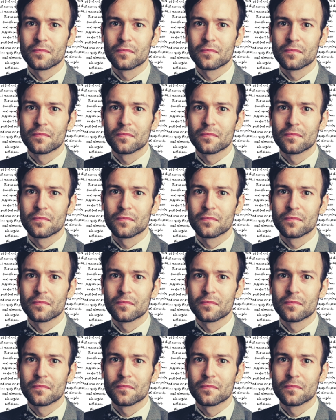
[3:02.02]

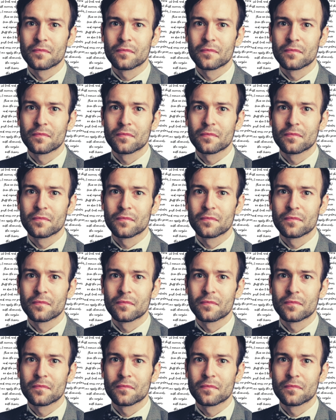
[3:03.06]

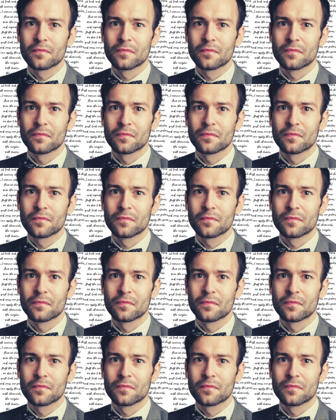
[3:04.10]

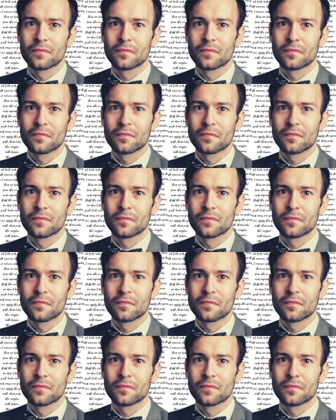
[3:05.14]

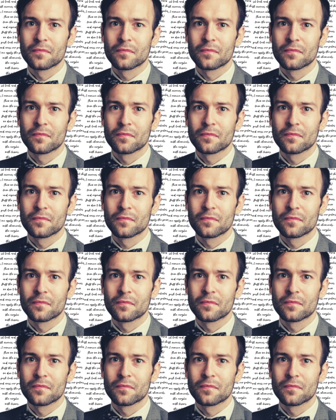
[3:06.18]

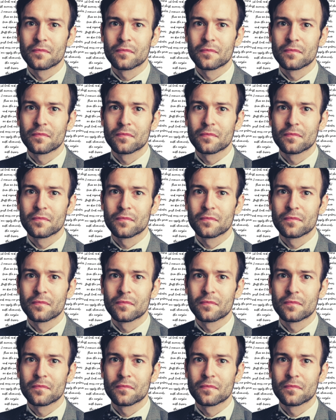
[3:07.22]
(no lip movement)